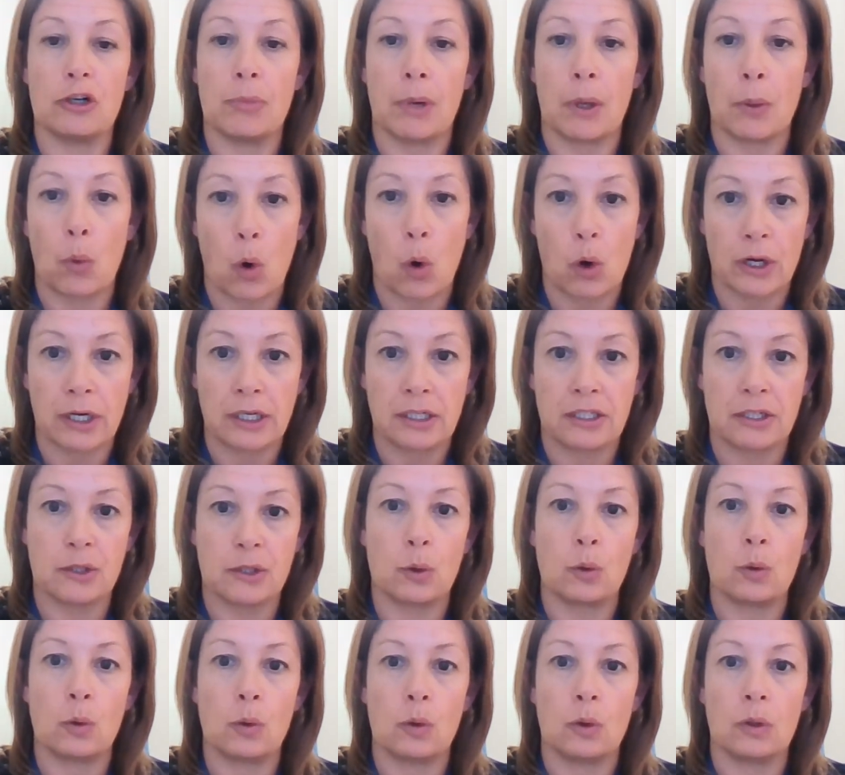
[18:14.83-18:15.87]
about walking to
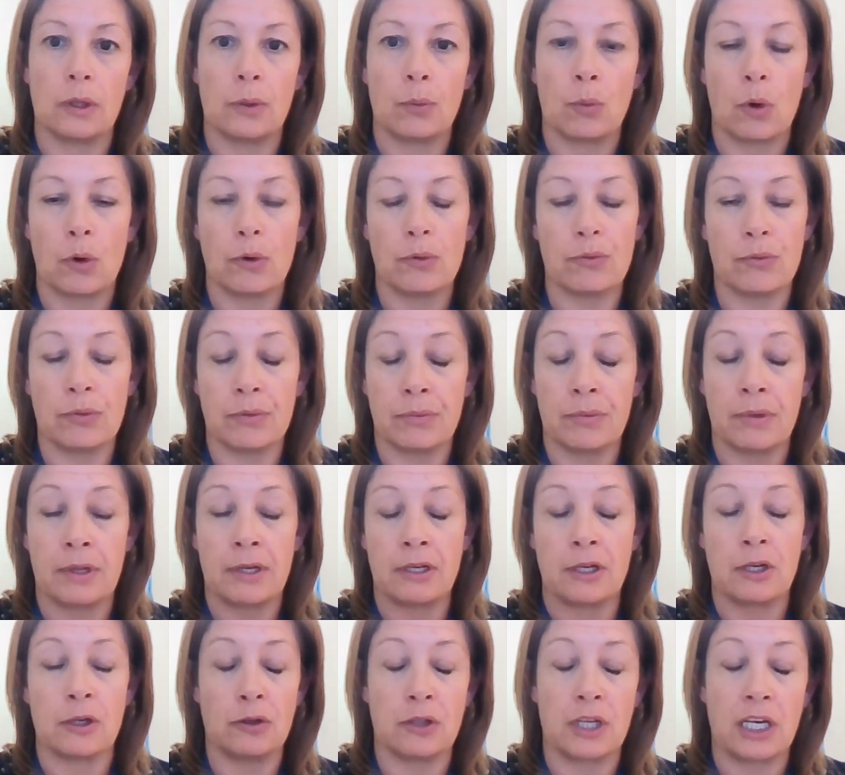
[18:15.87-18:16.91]
school and what
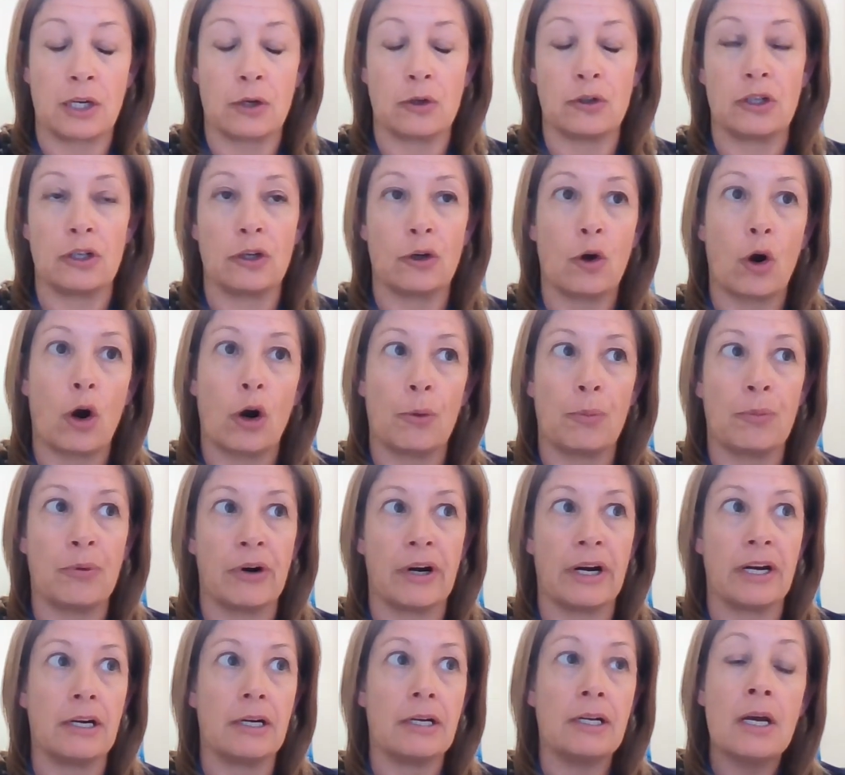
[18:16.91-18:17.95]
they could
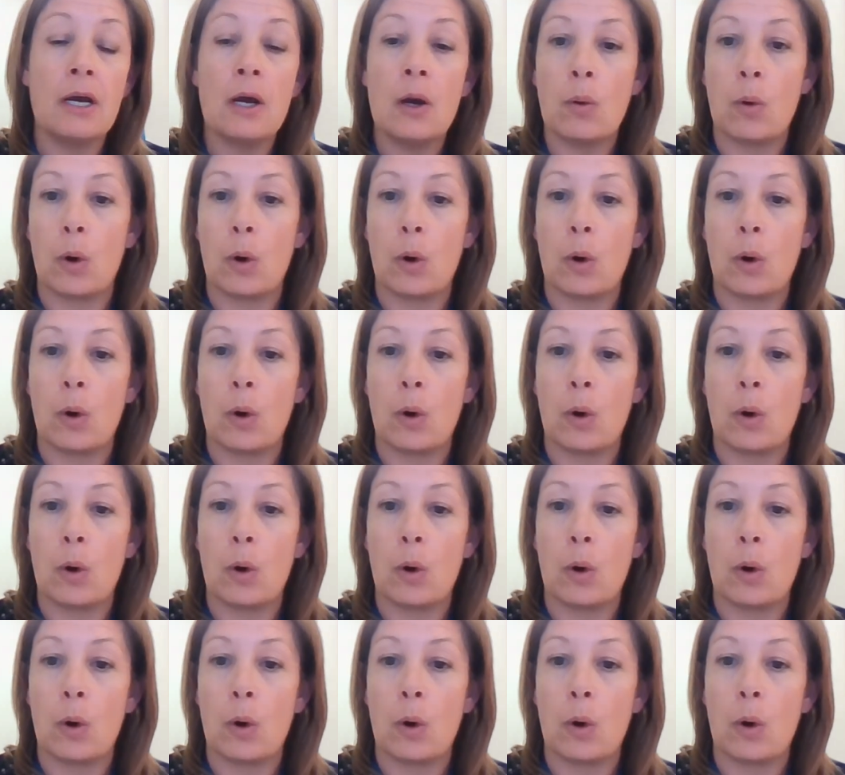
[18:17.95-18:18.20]
incorporate,